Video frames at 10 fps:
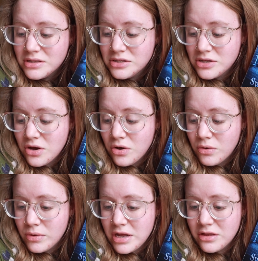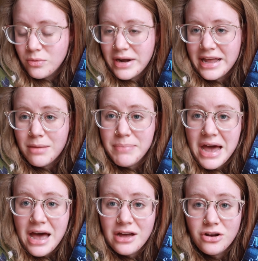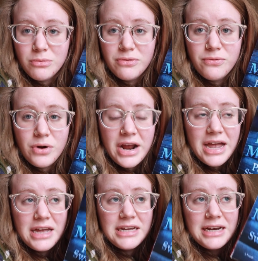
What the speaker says: So either when I get back or beforehand,